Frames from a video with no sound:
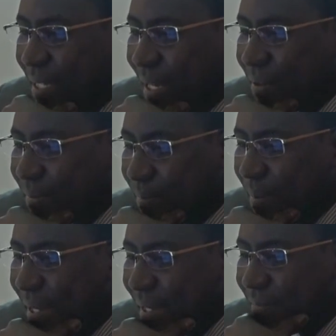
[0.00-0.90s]
can
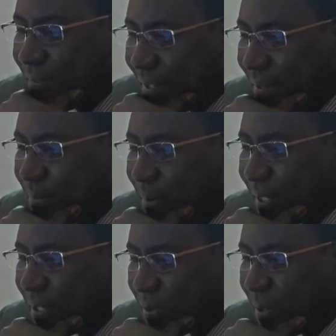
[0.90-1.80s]
play a very
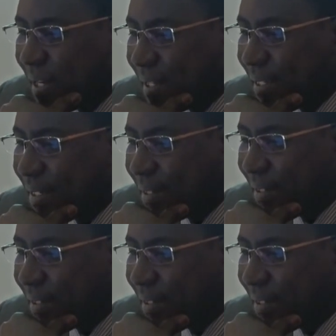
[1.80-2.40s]
important role, I think,